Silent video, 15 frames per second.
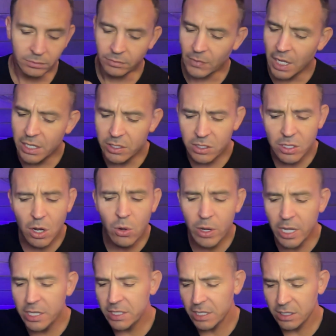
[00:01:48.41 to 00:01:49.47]
It's so
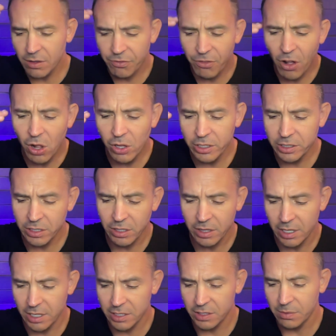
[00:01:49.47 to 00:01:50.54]
easy to fall into
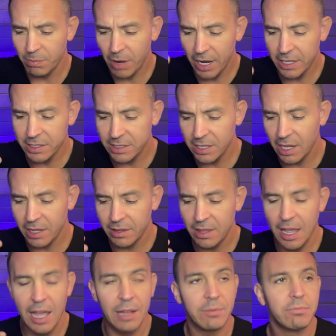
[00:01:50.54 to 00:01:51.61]
this mindset
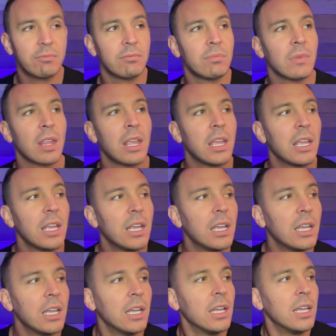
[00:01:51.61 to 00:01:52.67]
that
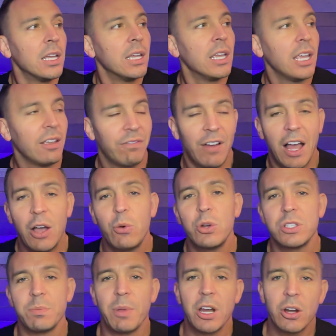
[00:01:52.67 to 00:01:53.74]
if I
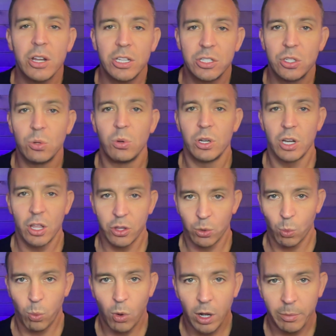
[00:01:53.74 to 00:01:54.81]
was married to another
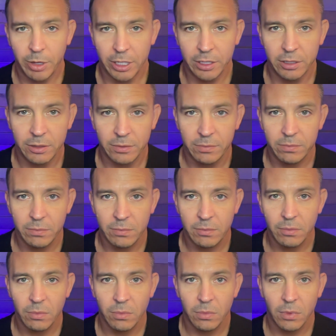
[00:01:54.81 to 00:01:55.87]
woman,
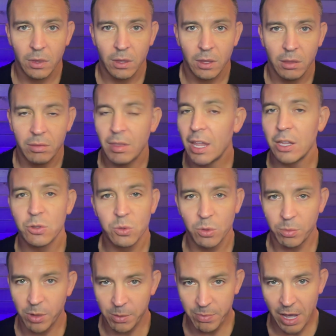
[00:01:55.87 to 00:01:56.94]
things would
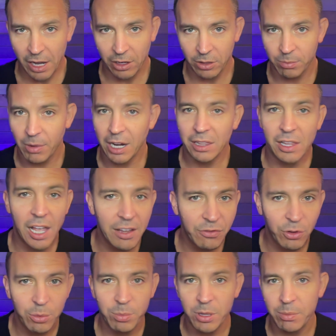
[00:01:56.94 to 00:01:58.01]
be better. My life
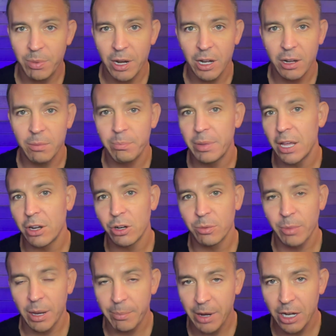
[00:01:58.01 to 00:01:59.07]
would be better.
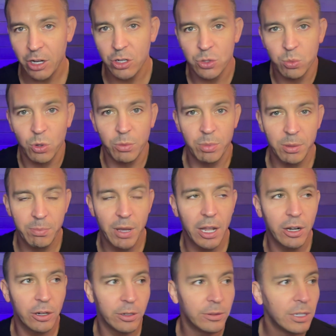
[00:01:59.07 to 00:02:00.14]
My marriage would be
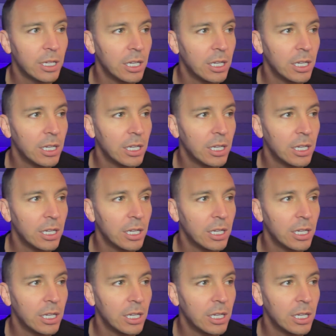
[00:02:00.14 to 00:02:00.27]
better.